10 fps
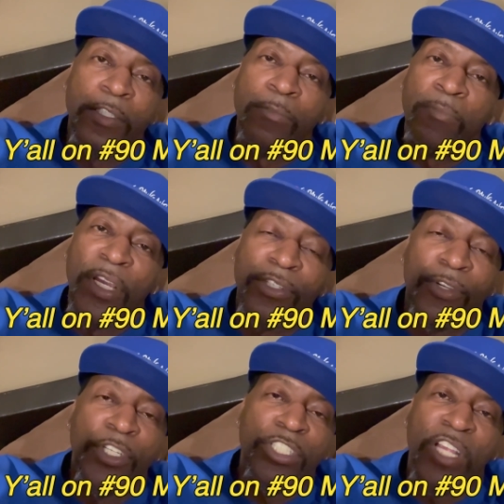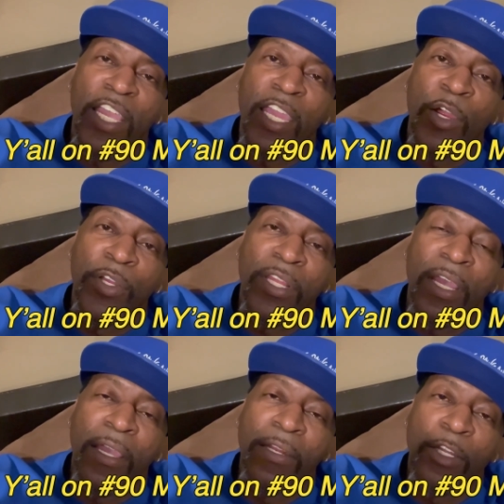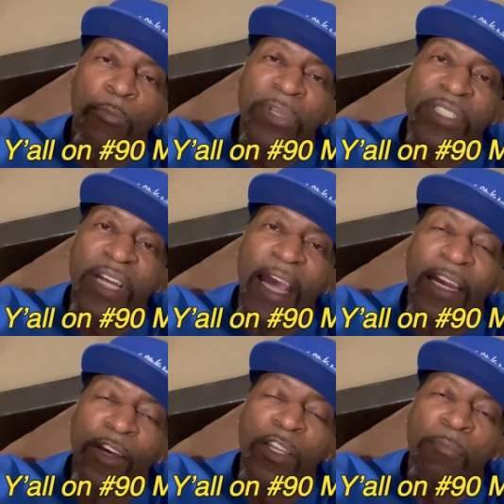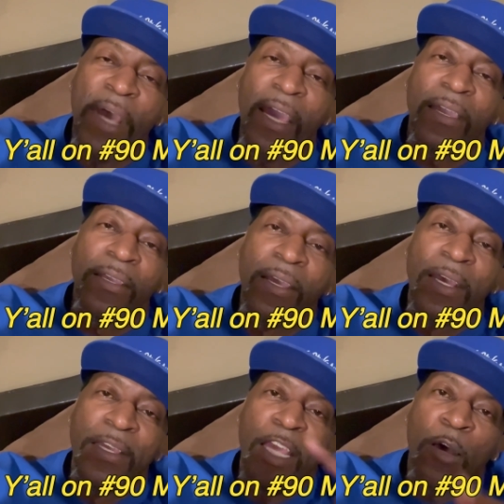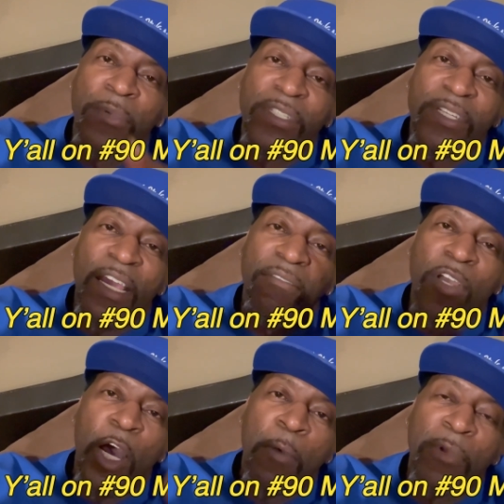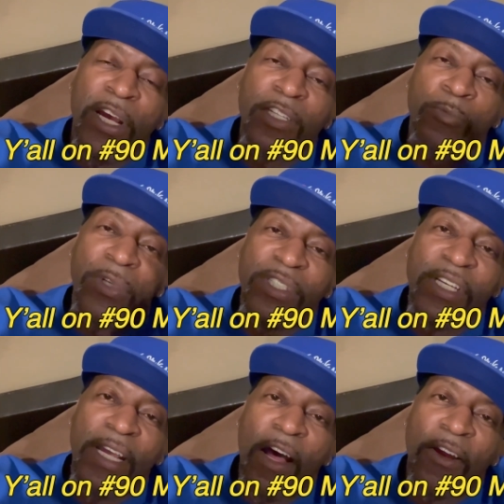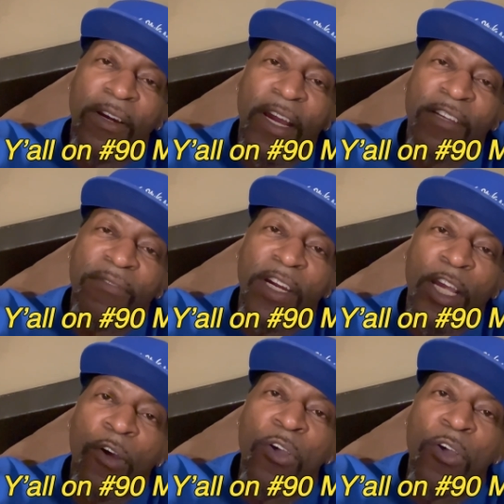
make sure you check everything. Don't be slacking on your macking. Y'all be safe. God bless. We'll see y'all in the next video.